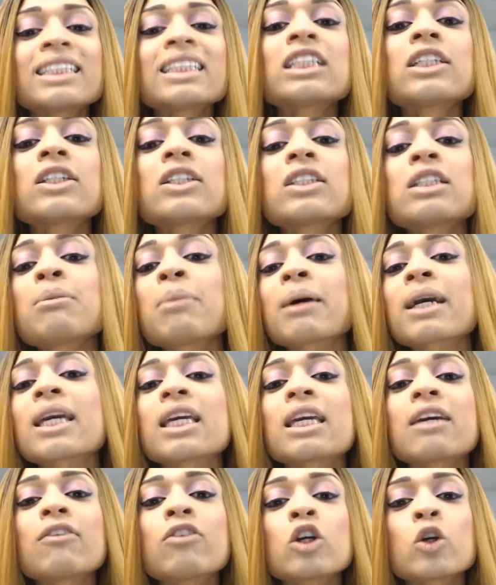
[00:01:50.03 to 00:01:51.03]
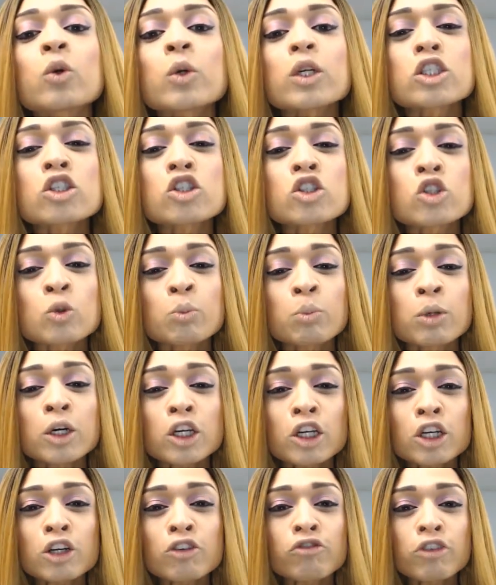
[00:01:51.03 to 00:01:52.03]
little tip I can give you is to put
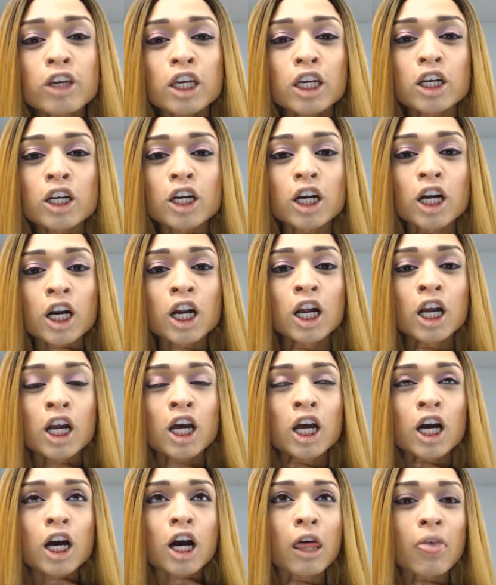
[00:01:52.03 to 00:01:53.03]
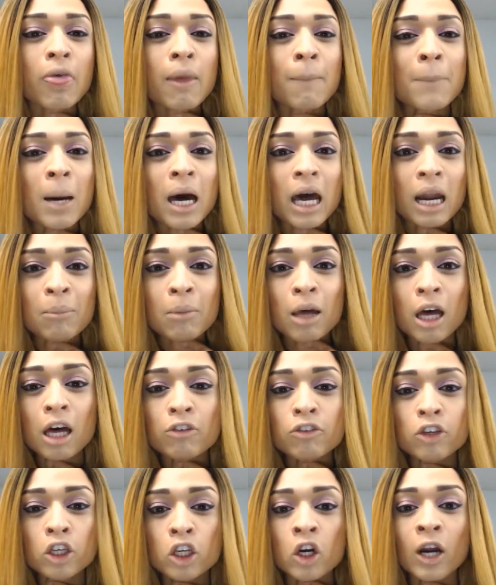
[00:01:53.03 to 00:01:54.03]
your finger on the bottom of
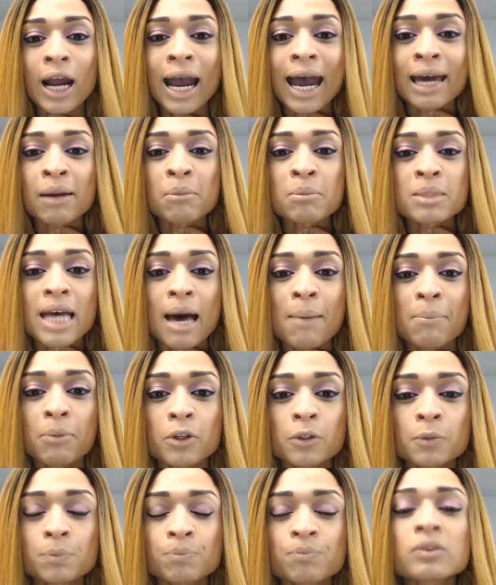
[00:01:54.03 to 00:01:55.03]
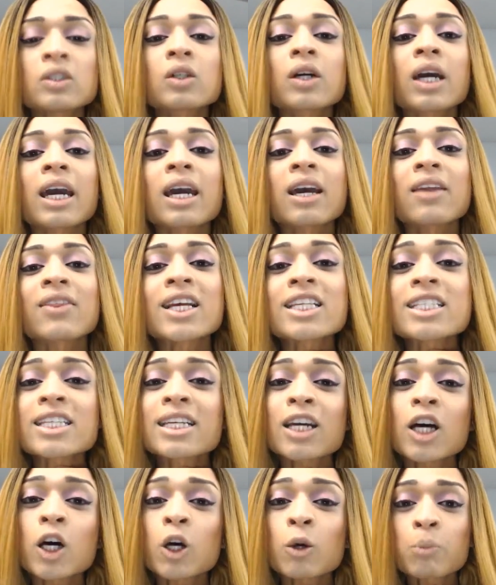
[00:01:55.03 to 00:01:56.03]
your Adam's apple. Okay, and that's
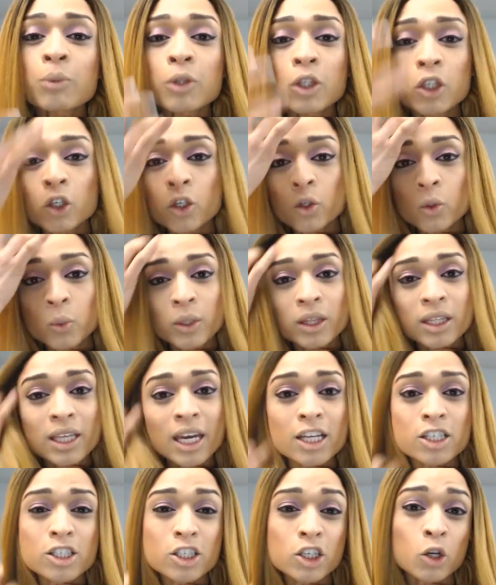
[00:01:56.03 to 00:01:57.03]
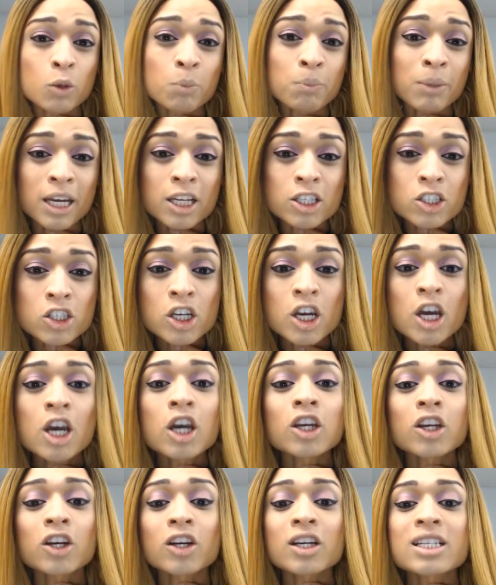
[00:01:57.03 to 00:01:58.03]
going to help you with gauging your pitch.
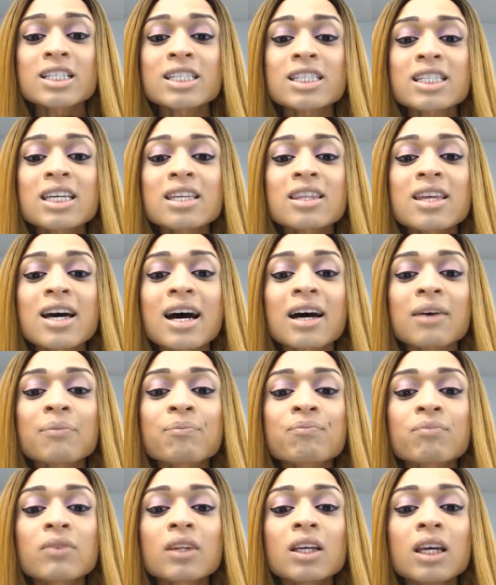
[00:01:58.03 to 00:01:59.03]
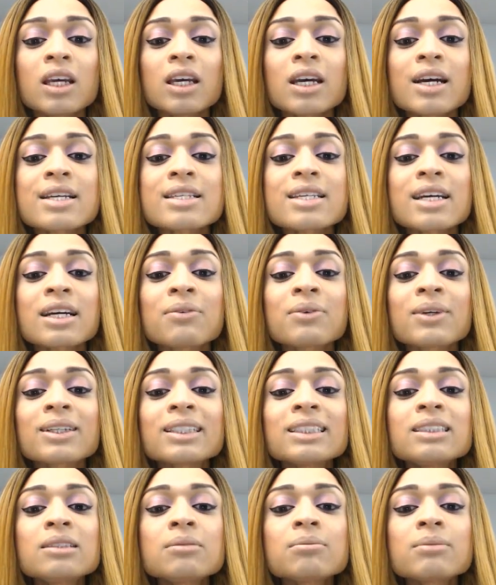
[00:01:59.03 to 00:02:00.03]
You're going to see that as I
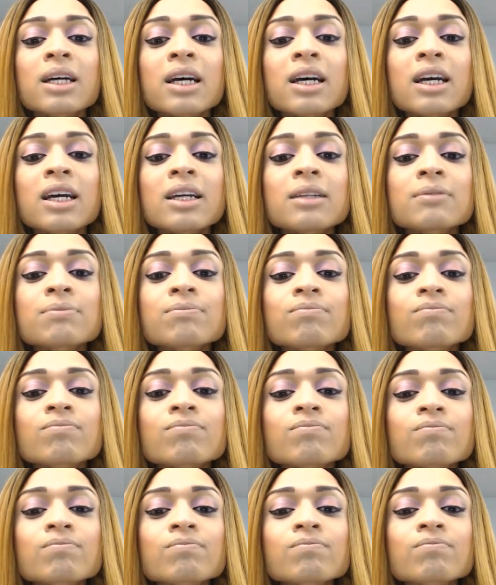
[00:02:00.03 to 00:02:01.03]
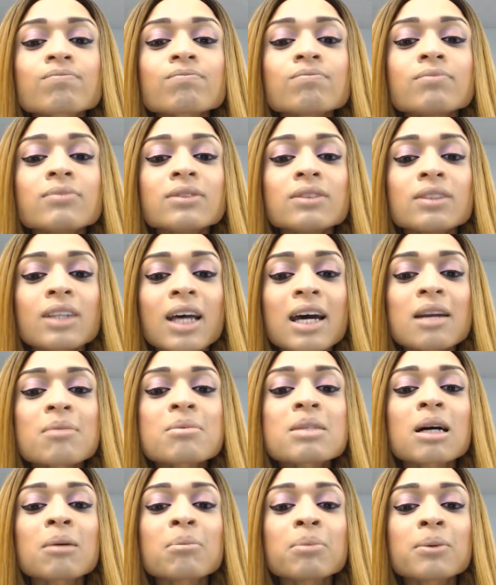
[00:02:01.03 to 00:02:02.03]
rise my Adam's
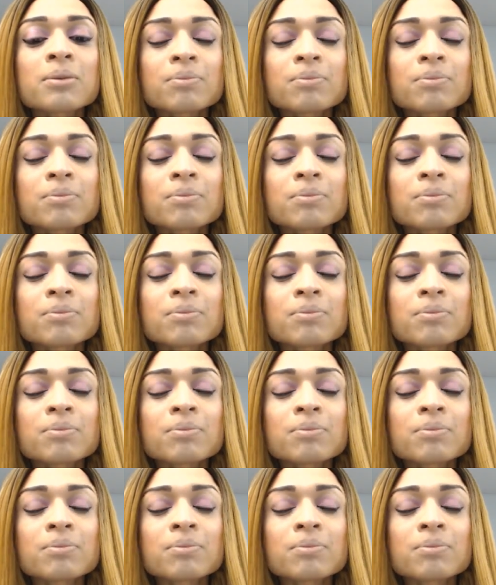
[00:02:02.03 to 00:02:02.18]
apple,